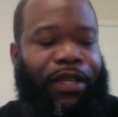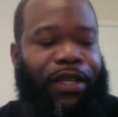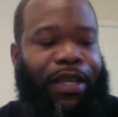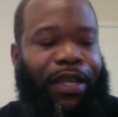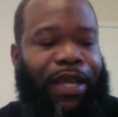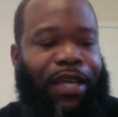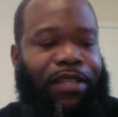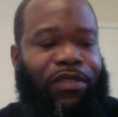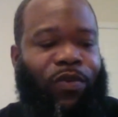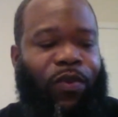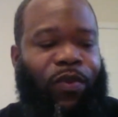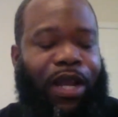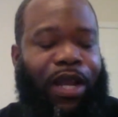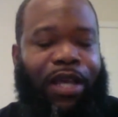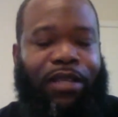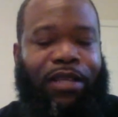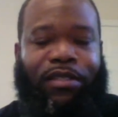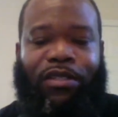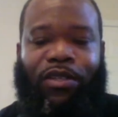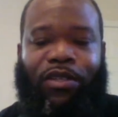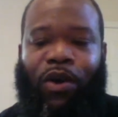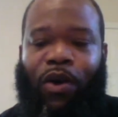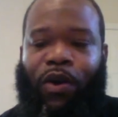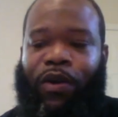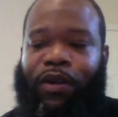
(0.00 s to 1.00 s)
That's when I
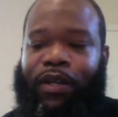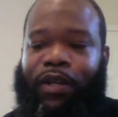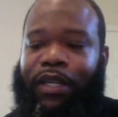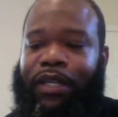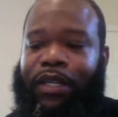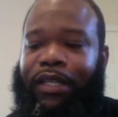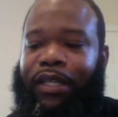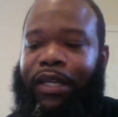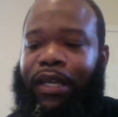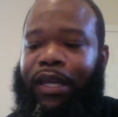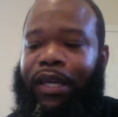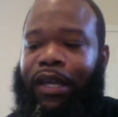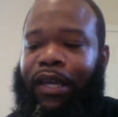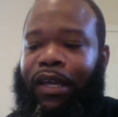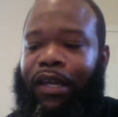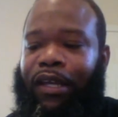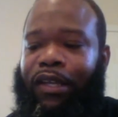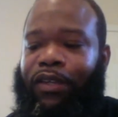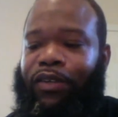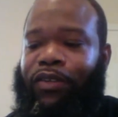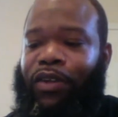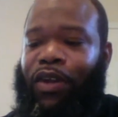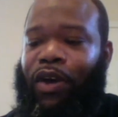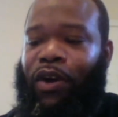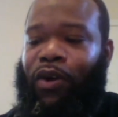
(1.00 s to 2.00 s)
started,
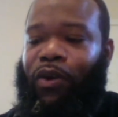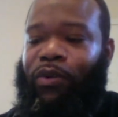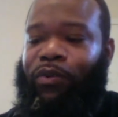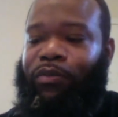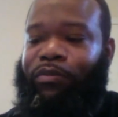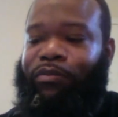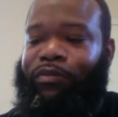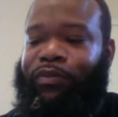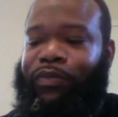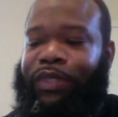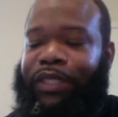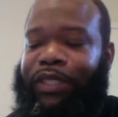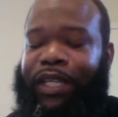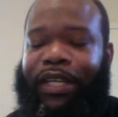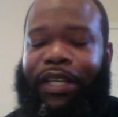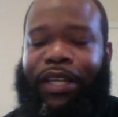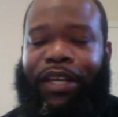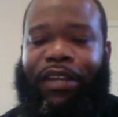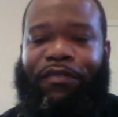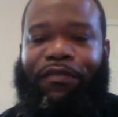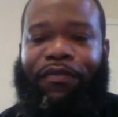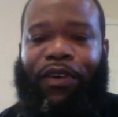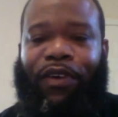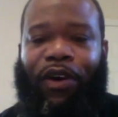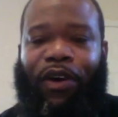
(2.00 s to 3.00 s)
getting
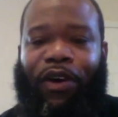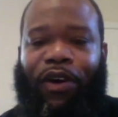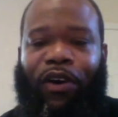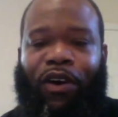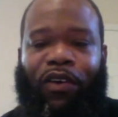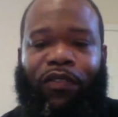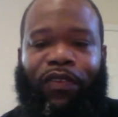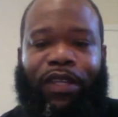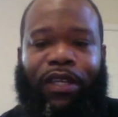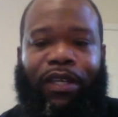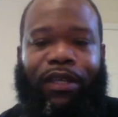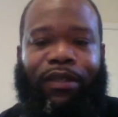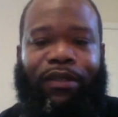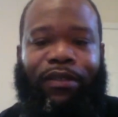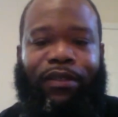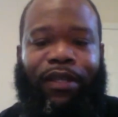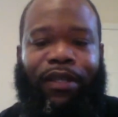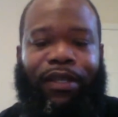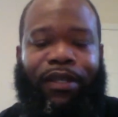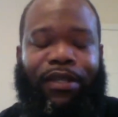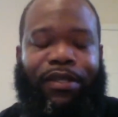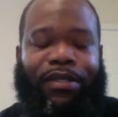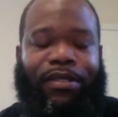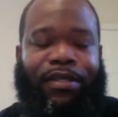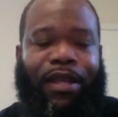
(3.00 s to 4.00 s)
involved in
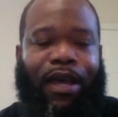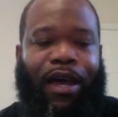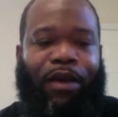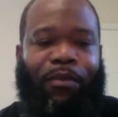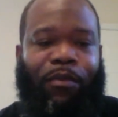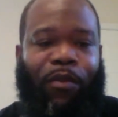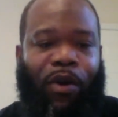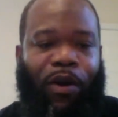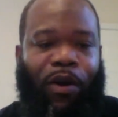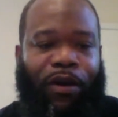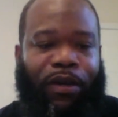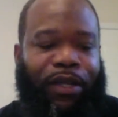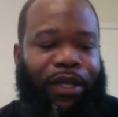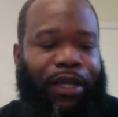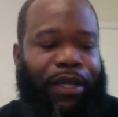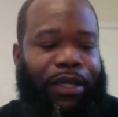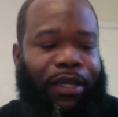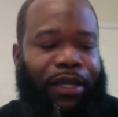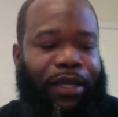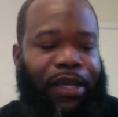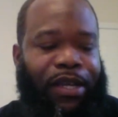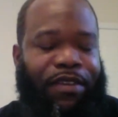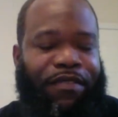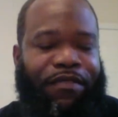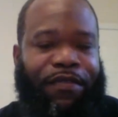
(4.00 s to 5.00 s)
the stock market
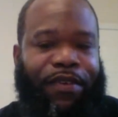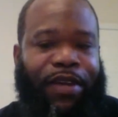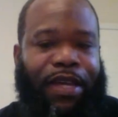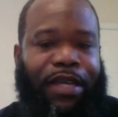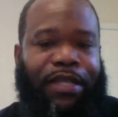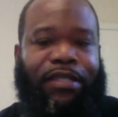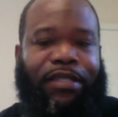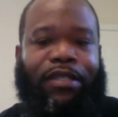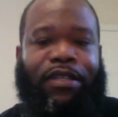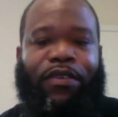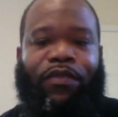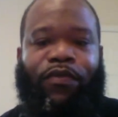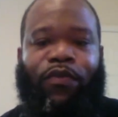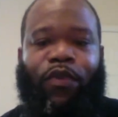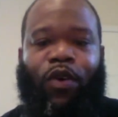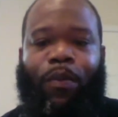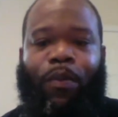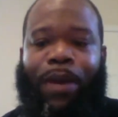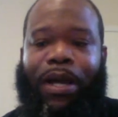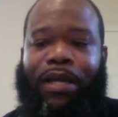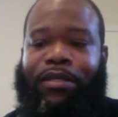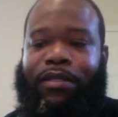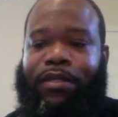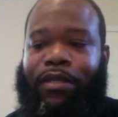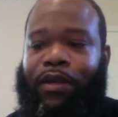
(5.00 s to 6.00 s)
and investing for
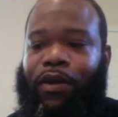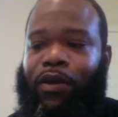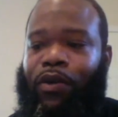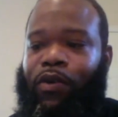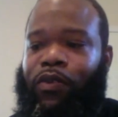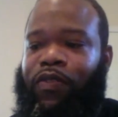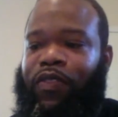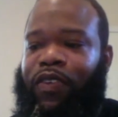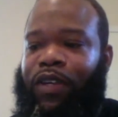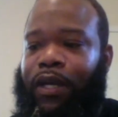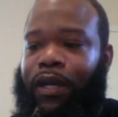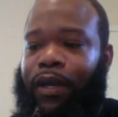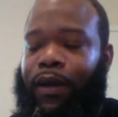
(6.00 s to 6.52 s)
myself.